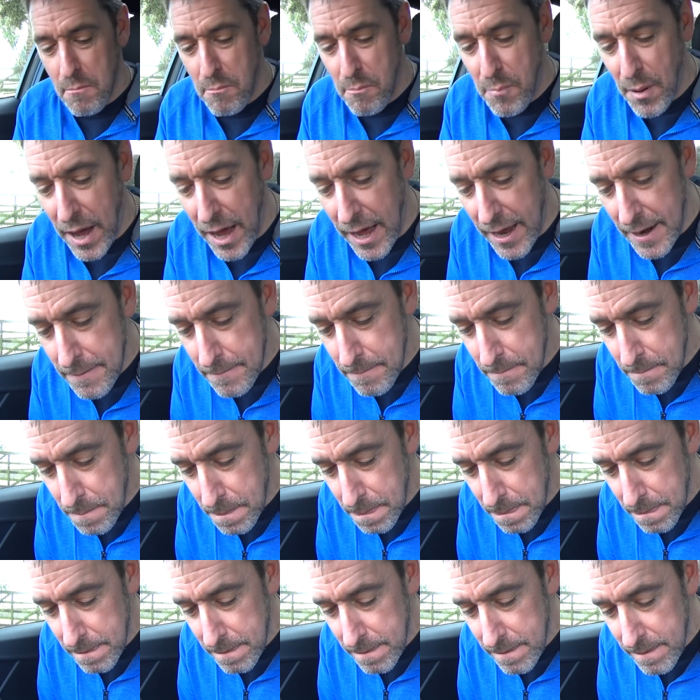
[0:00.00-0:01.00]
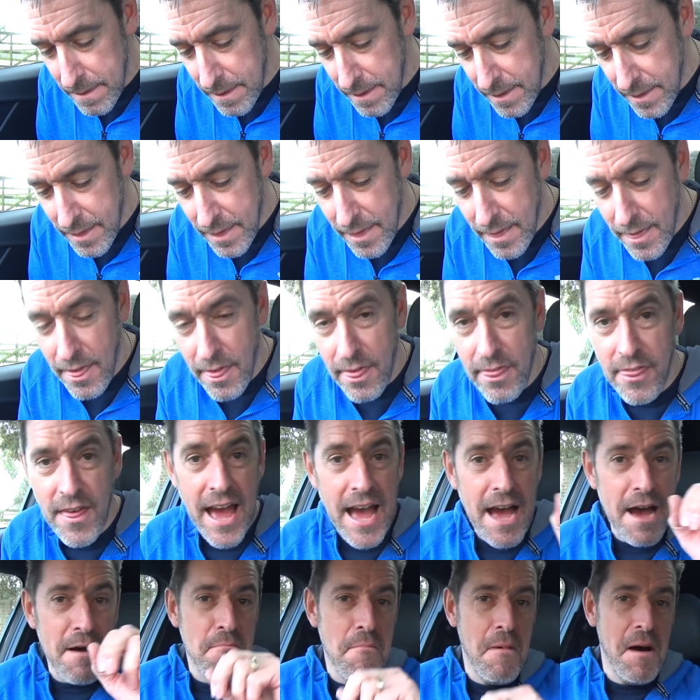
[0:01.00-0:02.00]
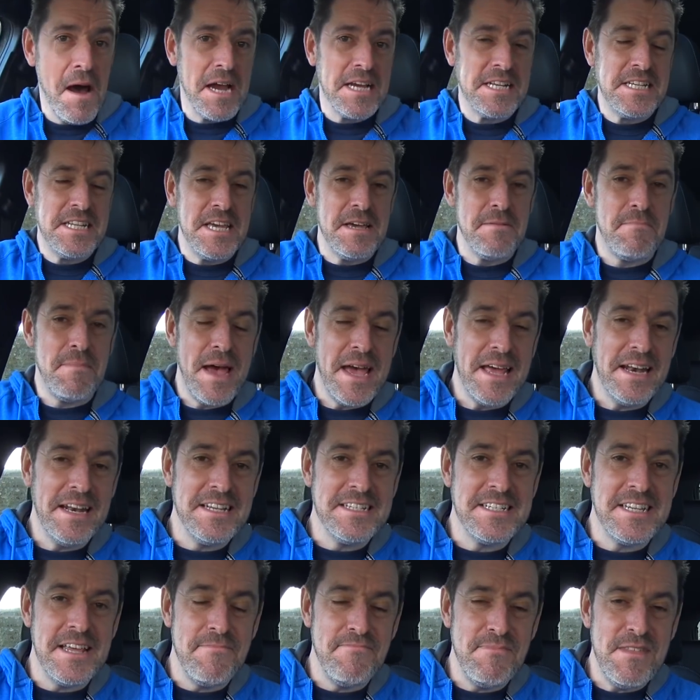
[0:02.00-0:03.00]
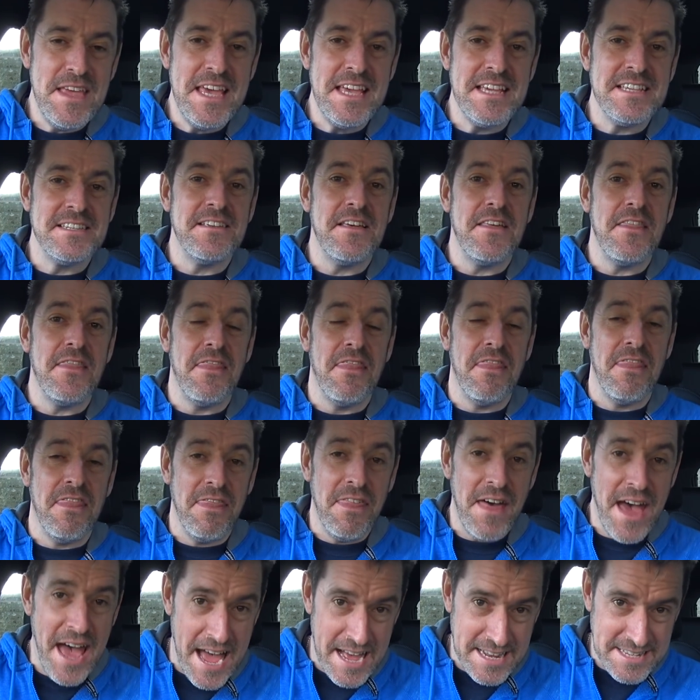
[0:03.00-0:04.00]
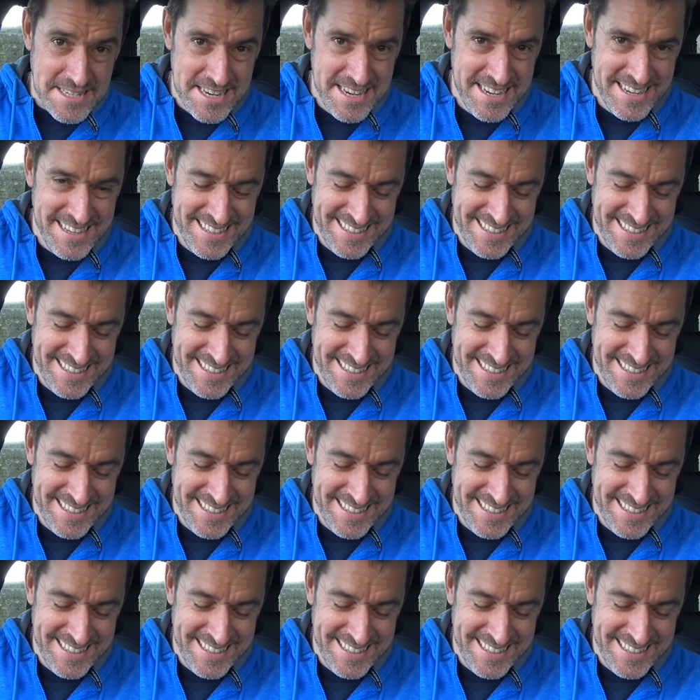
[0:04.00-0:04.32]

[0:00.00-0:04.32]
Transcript: But that, my dear peddlers, is that.